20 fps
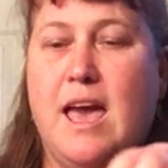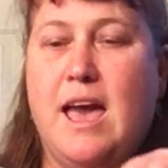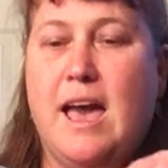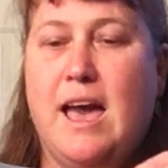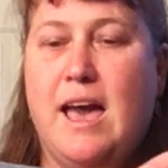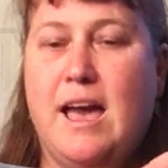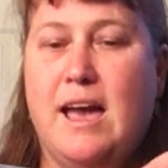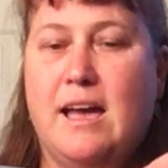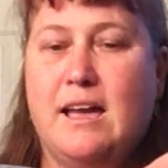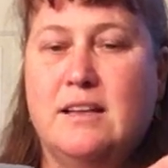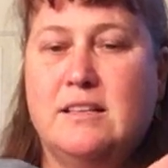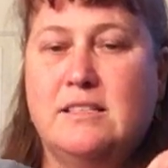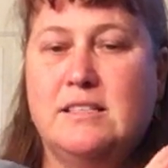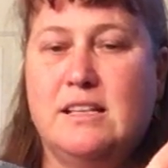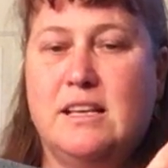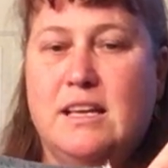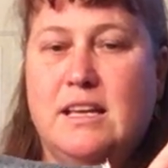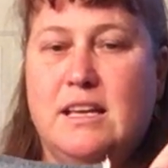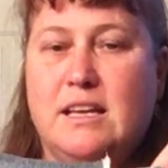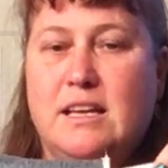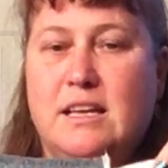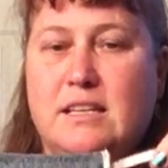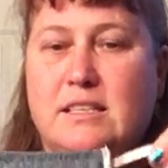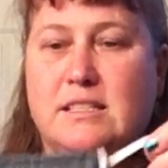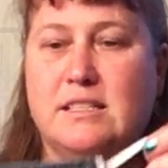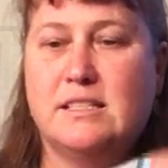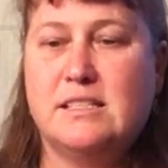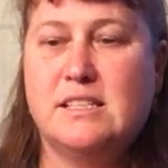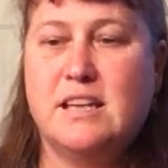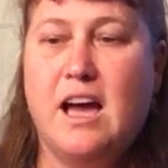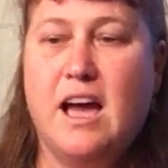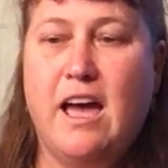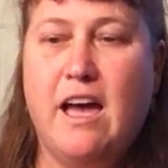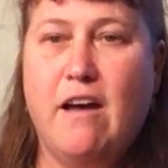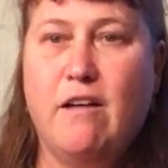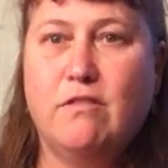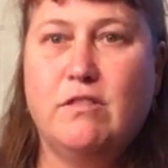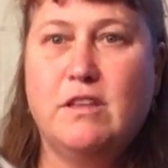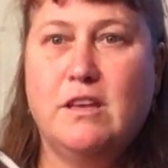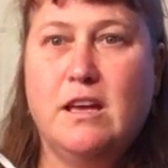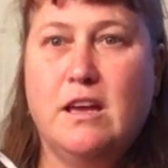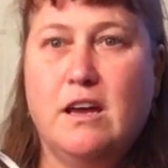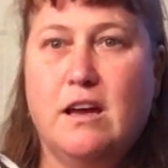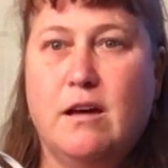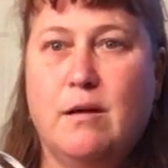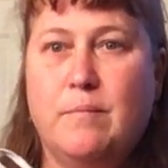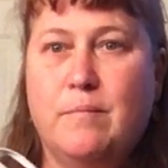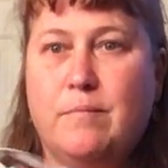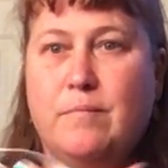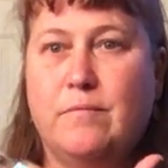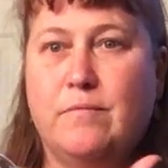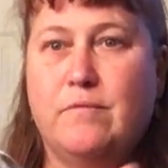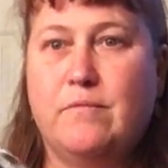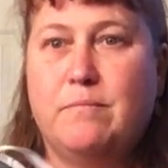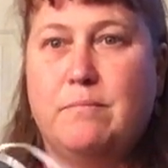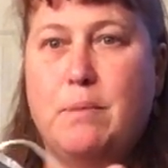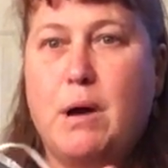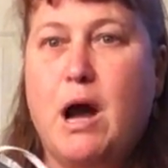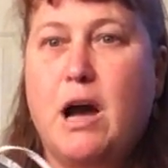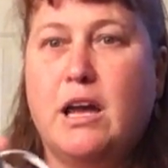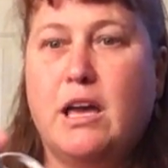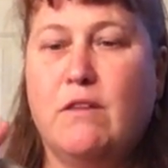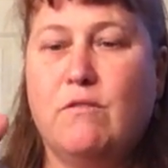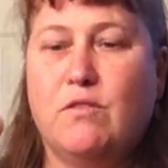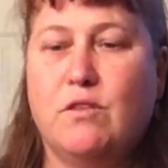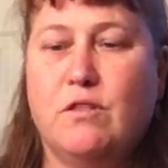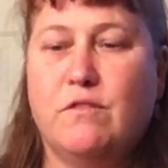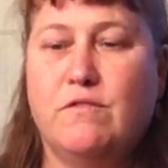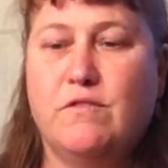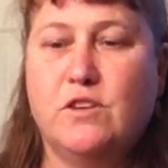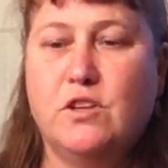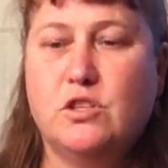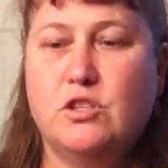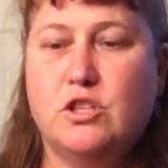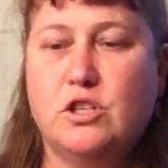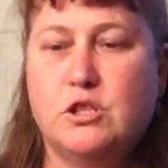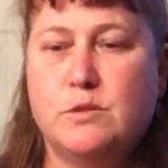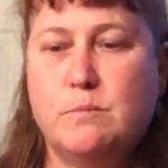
and it does not have the pocket for the filters,